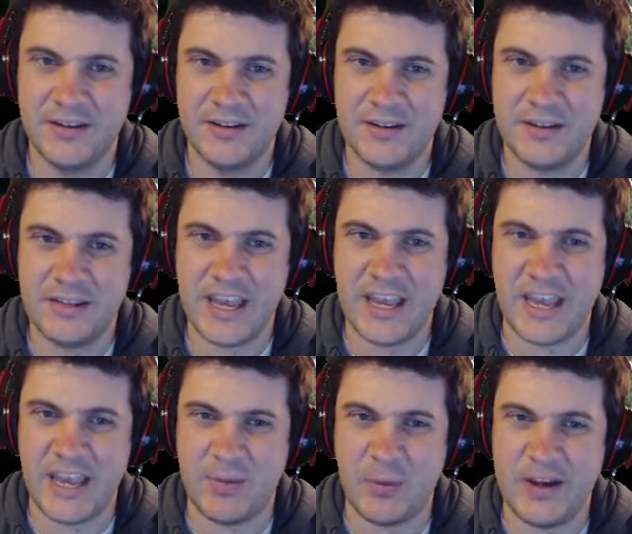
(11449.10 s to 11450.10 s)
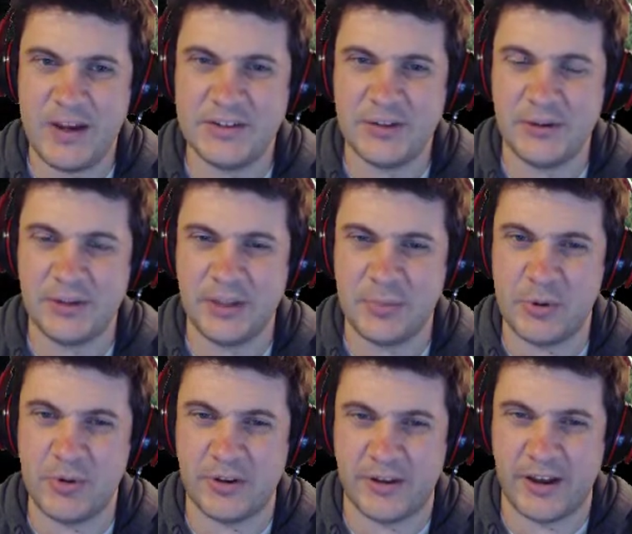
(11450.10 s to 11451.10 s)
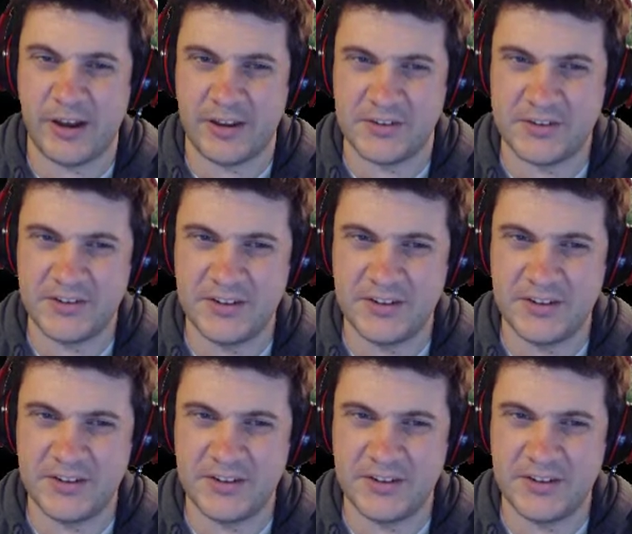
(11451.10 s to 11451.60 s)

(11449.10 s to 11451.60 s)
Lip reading: Yeah, but why is it going Laputa on us?